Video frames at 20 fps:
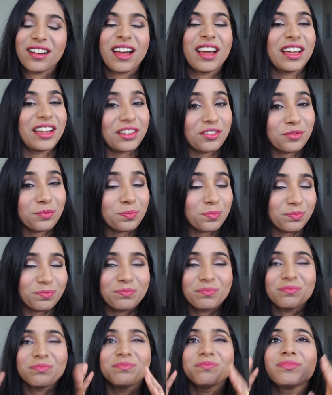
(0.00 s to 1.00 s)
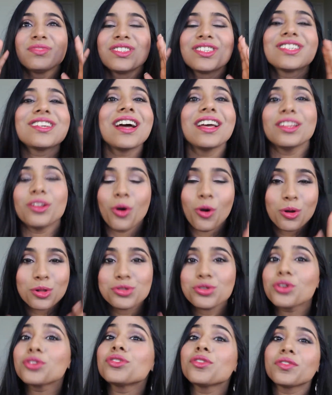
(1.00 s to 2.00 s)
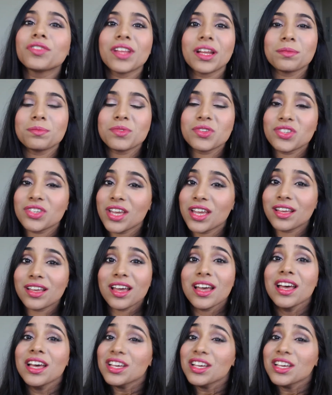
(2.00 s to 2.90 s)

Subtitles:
I have done all sorts of that mistake,